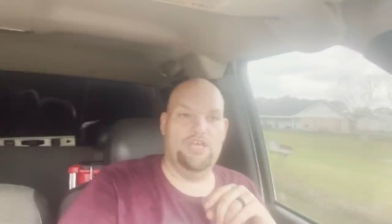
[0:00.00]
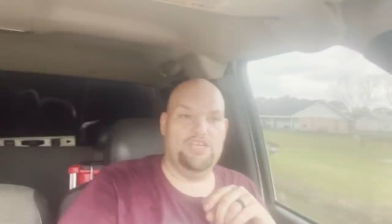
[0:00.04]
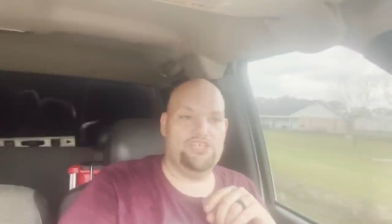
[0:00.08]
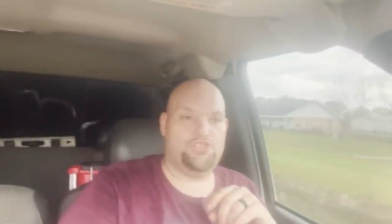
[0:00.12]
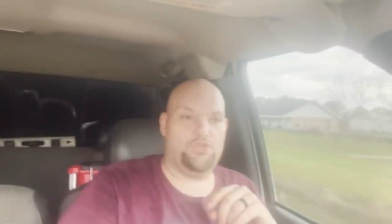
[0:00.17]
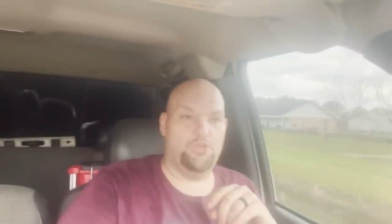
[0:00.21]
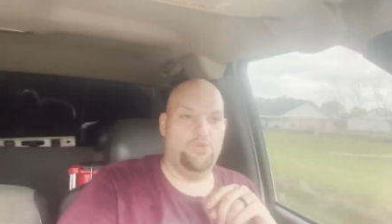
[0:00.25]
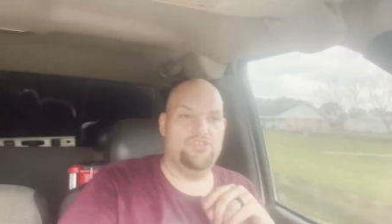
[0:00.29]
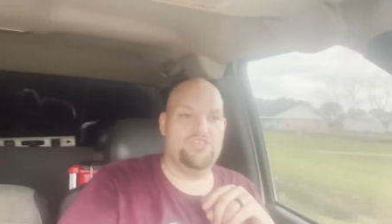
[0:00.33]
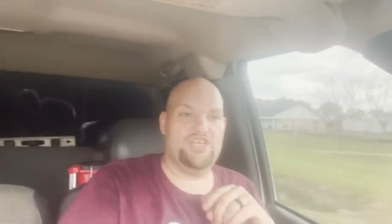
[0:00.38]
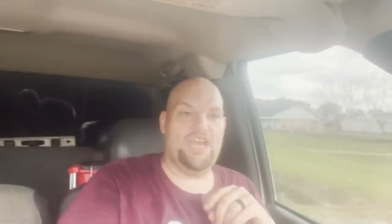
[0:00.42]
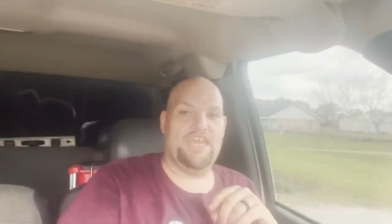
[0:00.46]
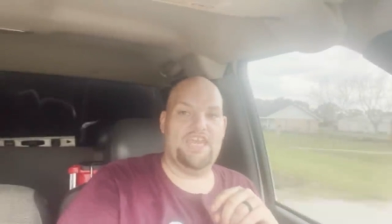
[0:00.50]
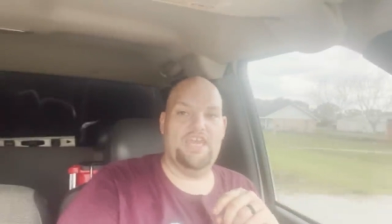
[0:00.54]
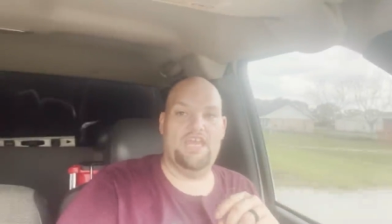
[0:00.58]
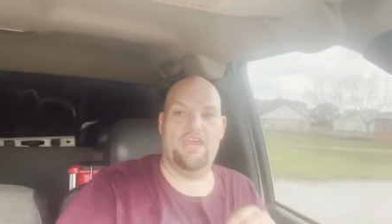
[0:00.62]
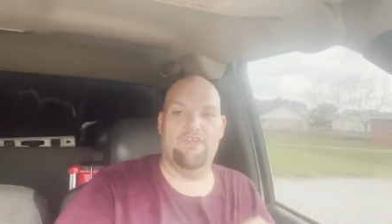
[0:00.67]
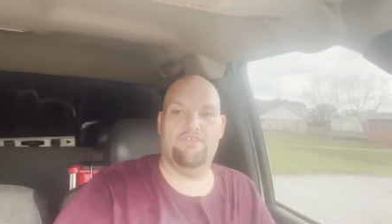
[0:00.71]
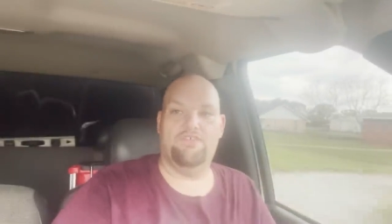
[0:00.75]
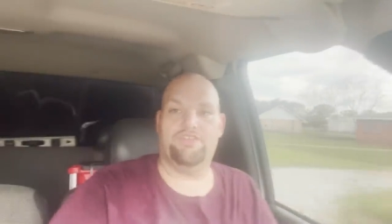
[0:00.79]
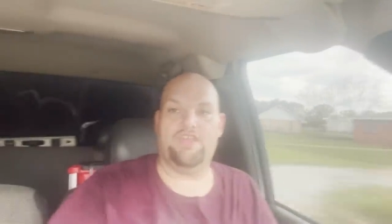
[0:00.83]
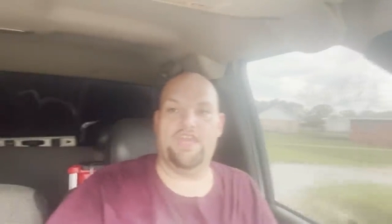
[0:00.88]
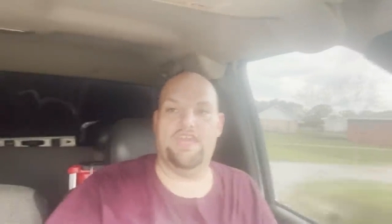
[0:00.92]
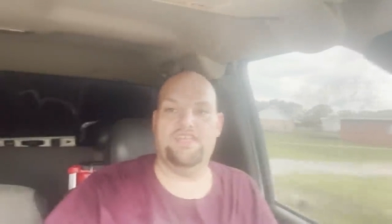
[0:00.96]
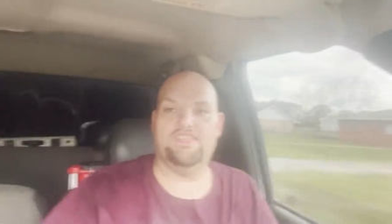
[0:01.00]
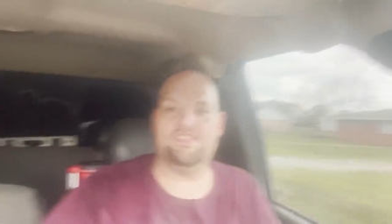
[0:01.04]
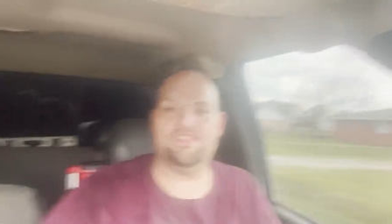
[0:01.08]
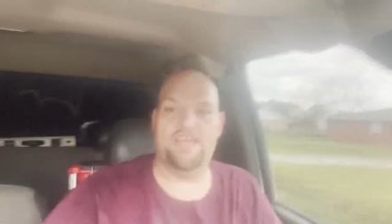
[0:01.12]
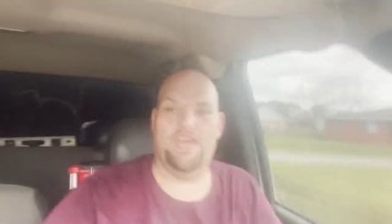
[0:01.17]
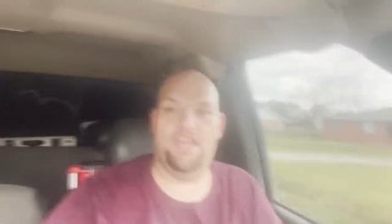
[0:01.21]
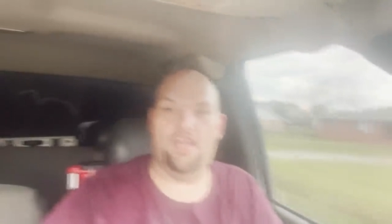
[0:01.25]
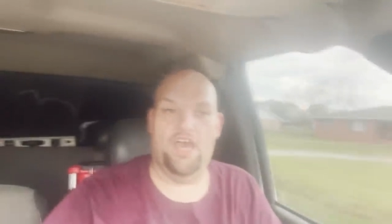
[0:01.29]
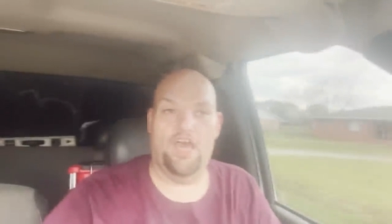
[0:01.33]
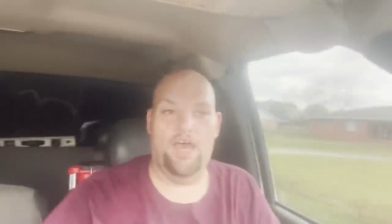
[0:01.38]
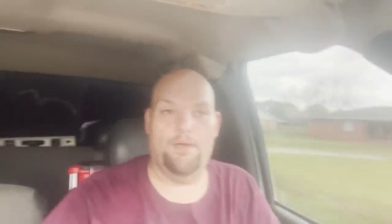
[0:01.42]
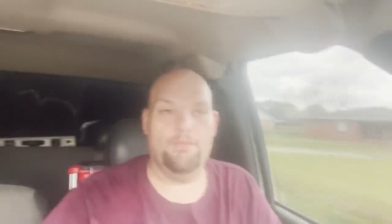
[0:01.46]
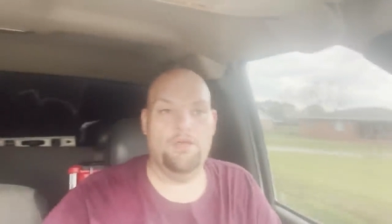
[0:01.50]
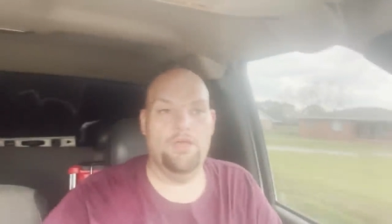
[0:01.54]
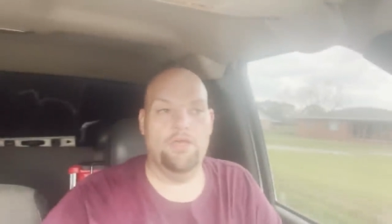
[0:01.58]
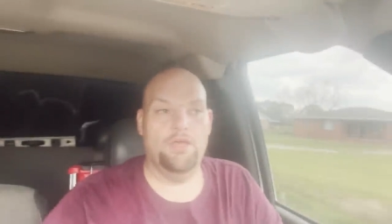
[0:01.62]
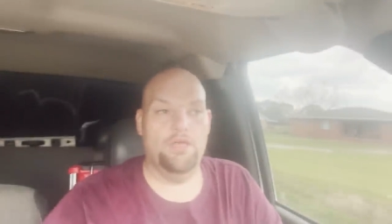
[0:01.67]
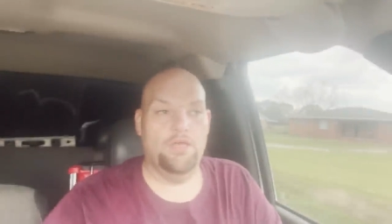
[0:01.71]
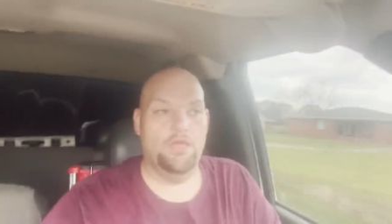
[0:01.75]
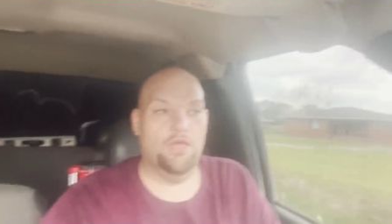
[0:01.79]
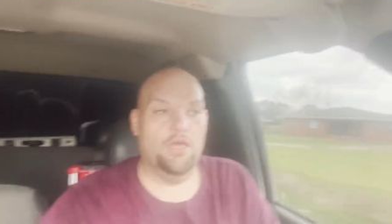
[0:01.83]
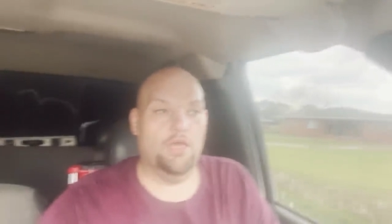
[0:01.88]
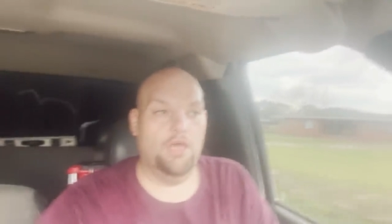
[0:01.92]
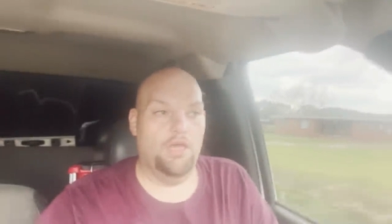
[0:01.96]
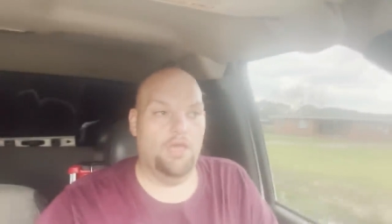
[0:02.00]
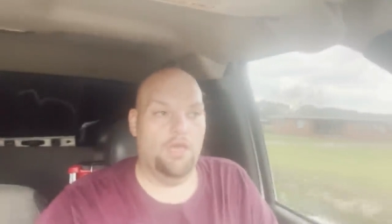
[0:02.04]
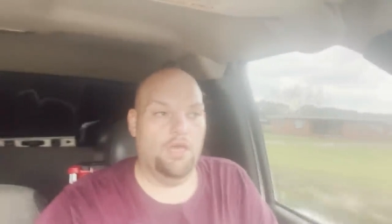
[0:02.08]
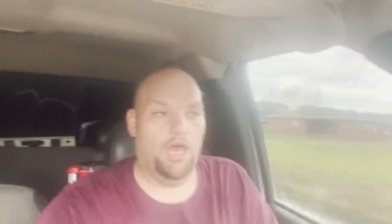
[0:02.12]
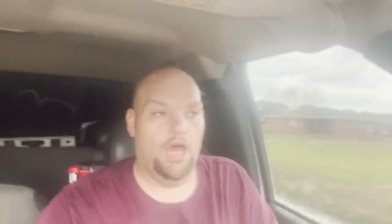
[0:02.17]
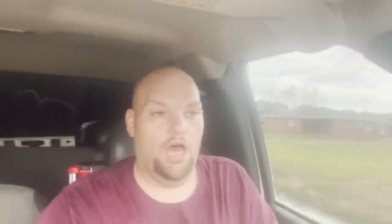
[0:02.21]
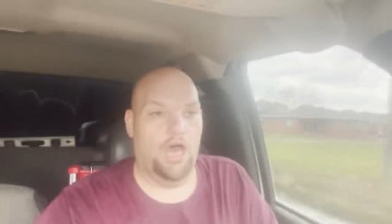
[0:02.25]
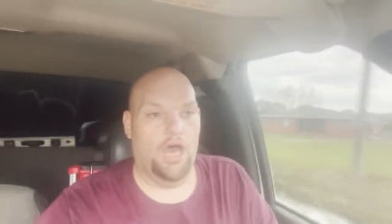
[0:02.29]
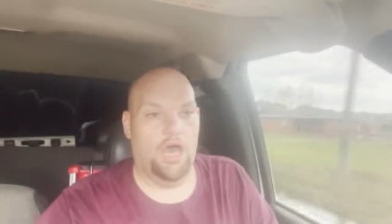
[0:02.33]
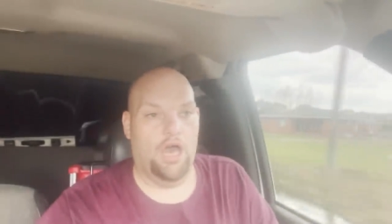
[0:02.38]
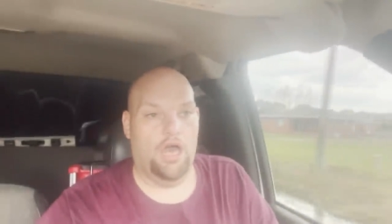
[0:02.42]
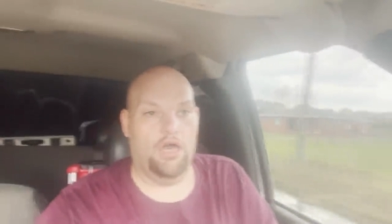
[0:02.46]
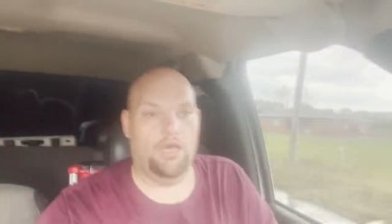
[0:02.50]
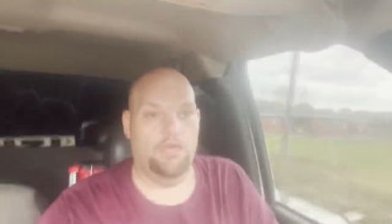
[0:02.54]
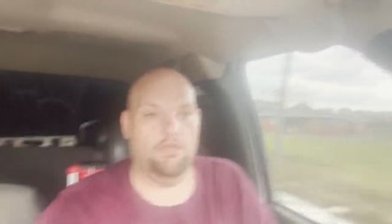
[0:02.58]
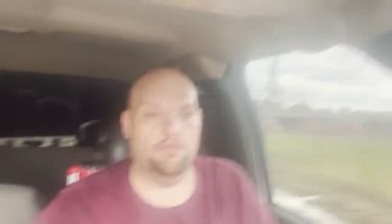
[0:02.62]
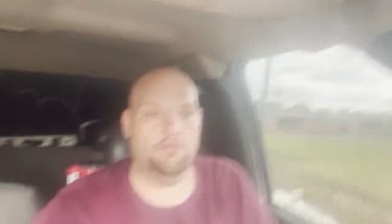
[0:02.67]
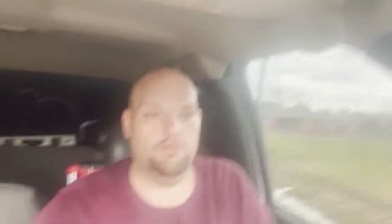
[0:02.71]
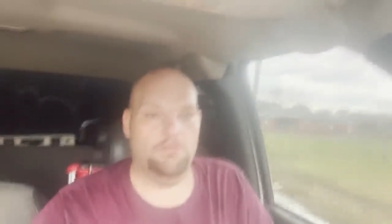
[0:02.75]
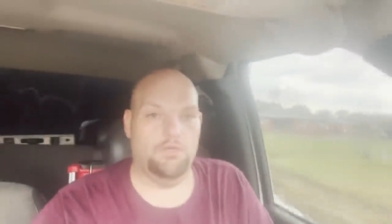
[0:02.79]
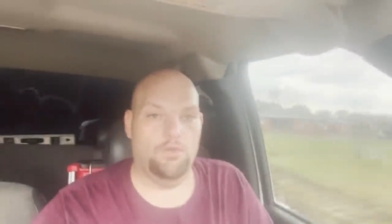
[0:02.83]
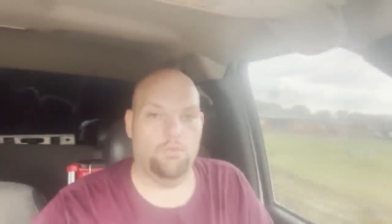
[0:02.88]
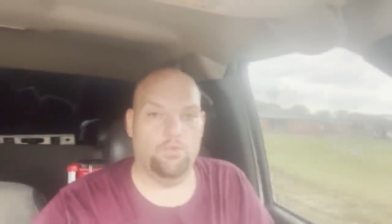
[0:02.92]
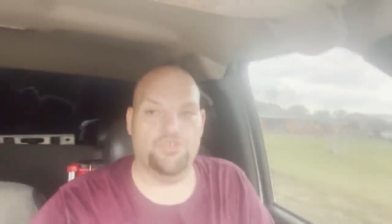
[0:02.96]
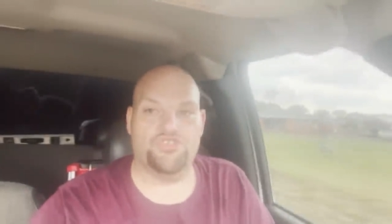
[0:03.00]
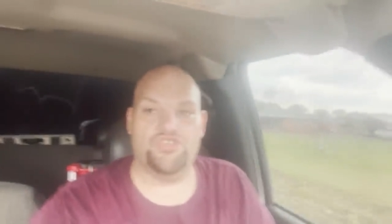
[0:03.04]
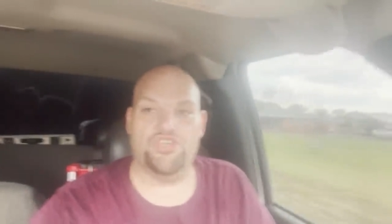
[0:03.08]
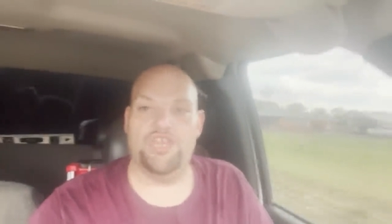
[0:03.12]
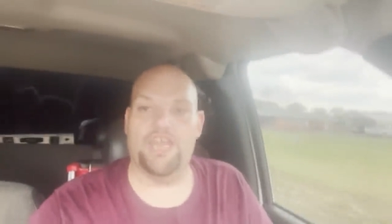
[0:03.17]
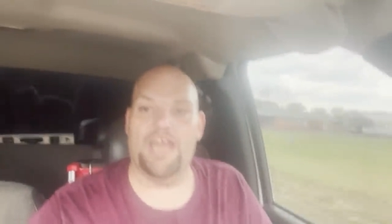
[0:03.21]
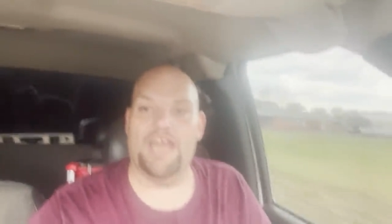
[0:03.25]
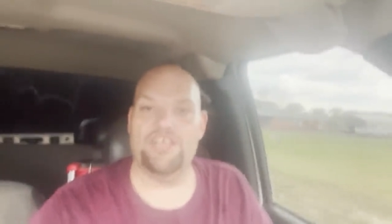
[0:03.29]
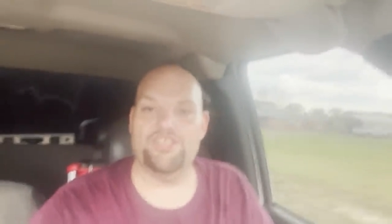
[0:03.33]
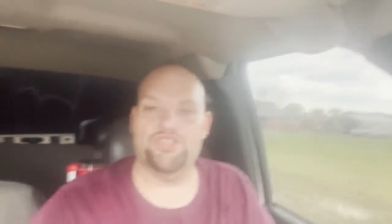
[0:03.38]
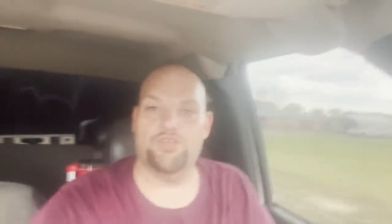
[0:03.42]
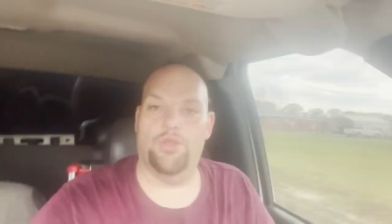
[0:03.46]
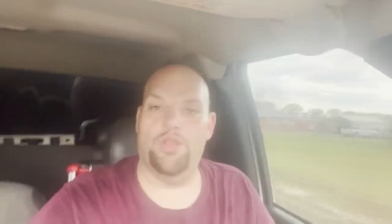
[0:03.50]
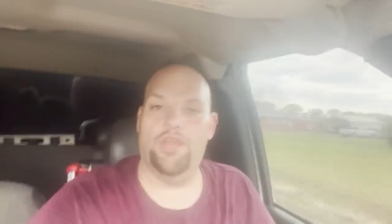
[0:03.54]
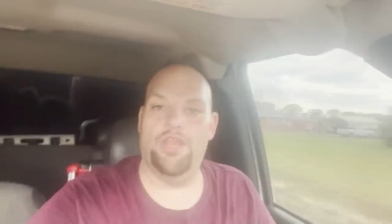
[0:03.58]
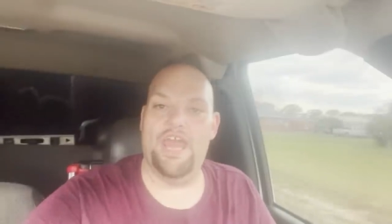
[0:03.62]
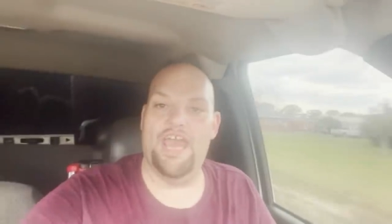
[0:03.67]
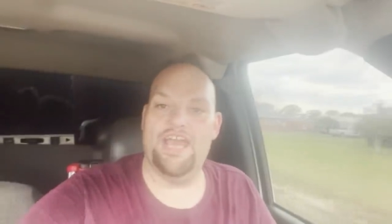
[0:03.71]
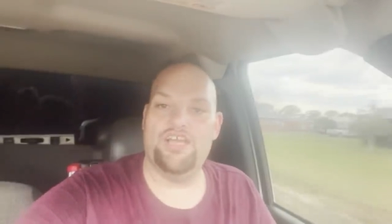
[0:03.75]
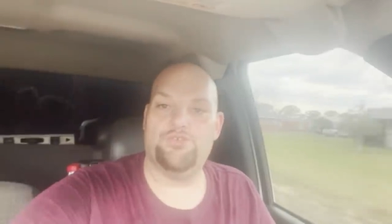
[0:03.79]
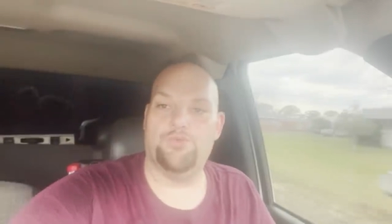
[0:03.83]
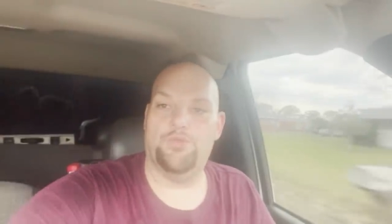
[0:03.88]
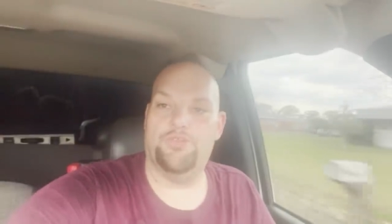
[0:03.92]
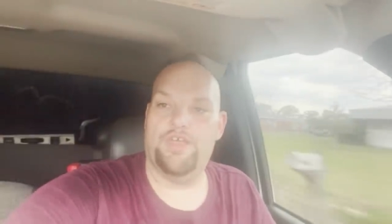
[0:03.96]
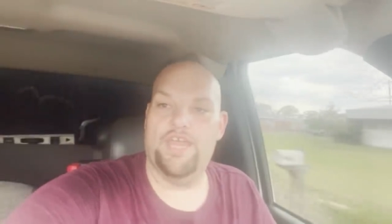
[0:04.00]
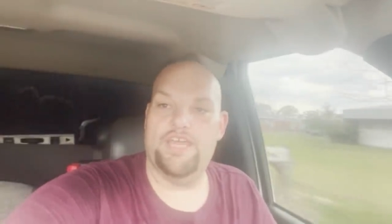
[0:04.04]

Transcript: As soon as I get everything set up, uh, we'll see you guys on the next one.